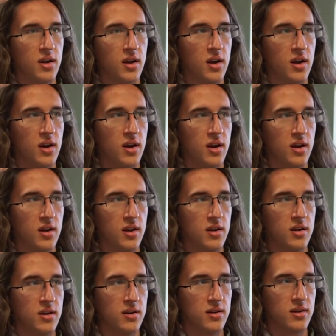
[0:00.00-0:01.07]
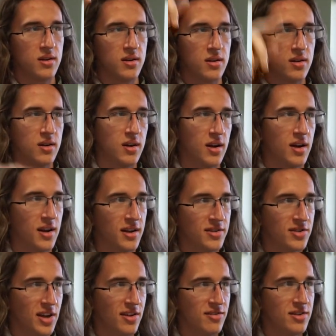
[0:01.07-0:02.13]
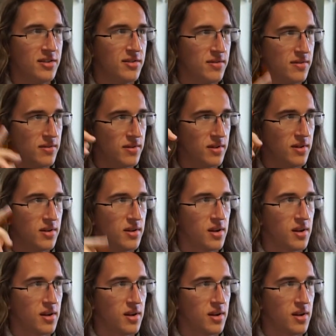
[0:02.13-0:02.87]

What's your name? Uh, David. Oh yeah.